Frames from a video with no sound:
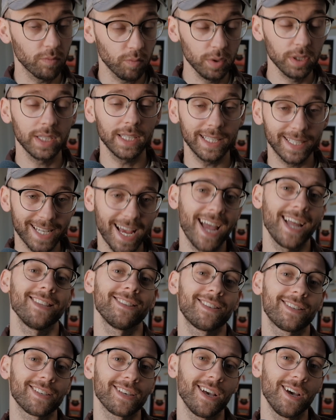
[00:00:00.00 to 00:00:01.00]
really
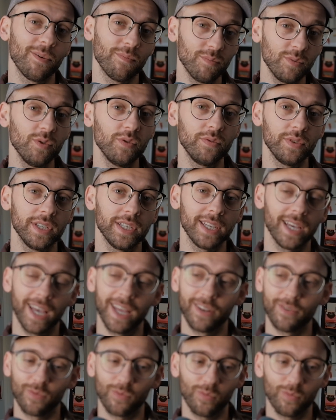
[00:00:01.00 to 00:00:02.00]
tense movie
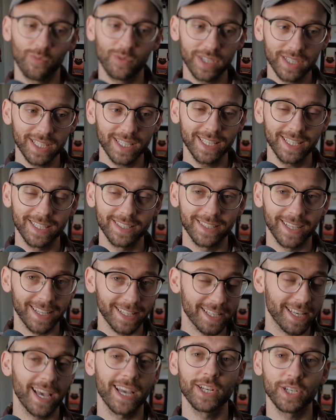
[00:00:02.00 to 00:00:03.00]
and really
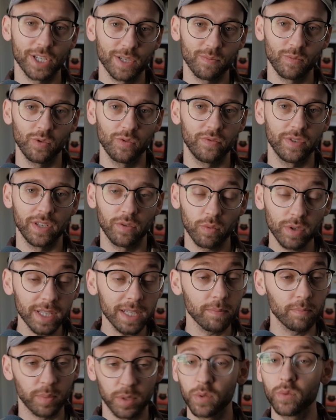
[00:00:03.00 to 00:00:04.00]
engaging movie, really
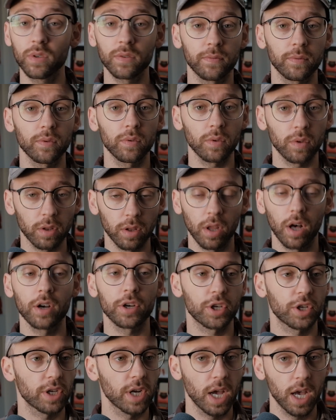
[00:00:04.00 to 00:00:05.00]
beautiful,
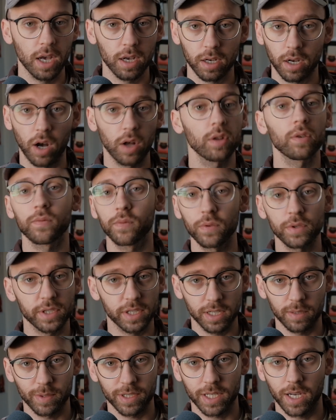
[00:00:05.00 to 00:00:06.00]
lush, colorful
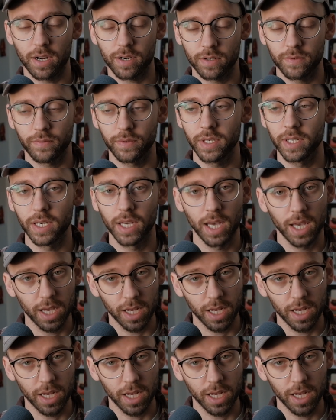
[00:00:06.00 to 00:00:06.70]
cinematography.